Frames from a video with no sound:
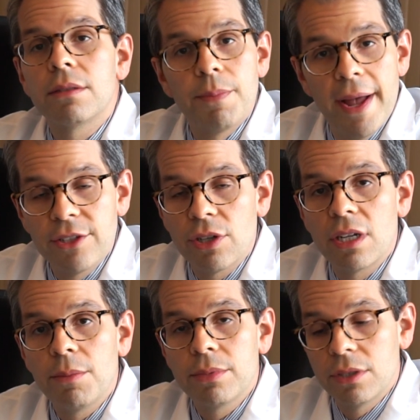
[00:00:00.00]
Depends
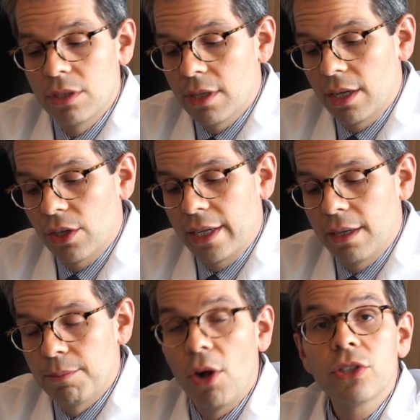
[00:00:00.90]
on a
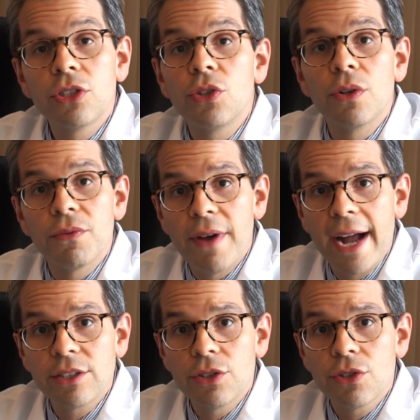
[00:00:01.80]
multitude of
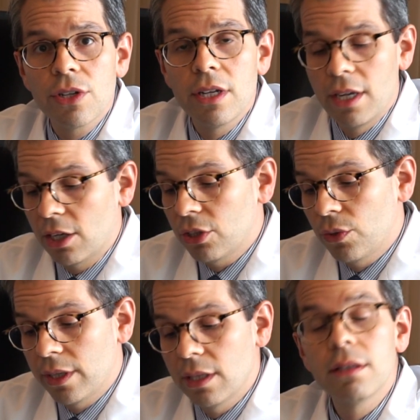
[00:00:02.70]
factors,
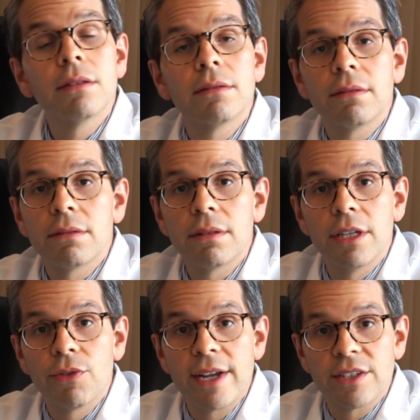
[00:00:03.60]
including
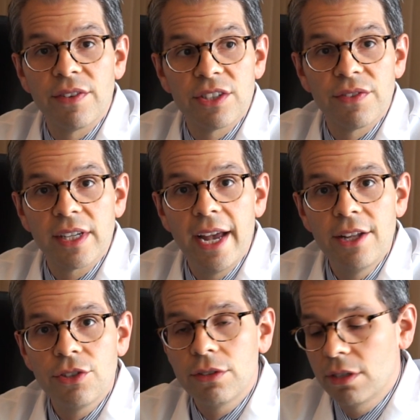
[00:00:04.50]
the aggressiveness of the
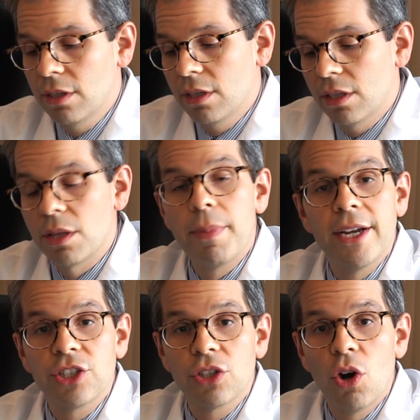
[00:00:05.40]
cancer, the
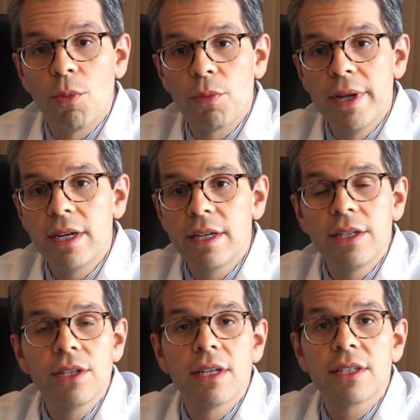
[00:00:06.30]
patient
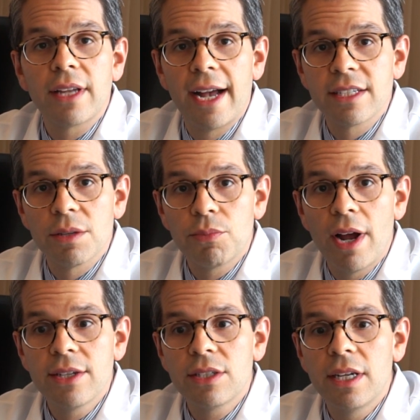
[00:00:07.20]
comorbidities, size of the
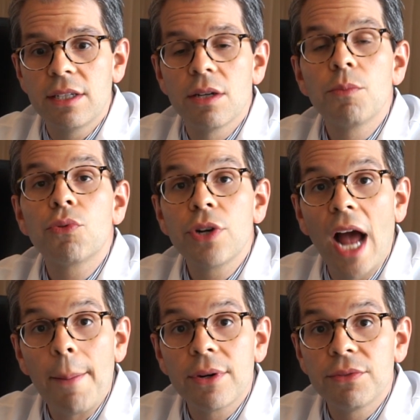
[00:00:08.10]
prostate,
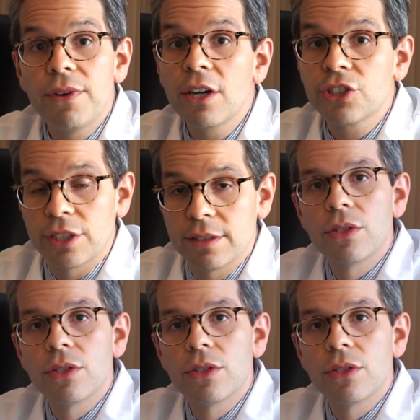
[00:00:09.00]
preoperative function.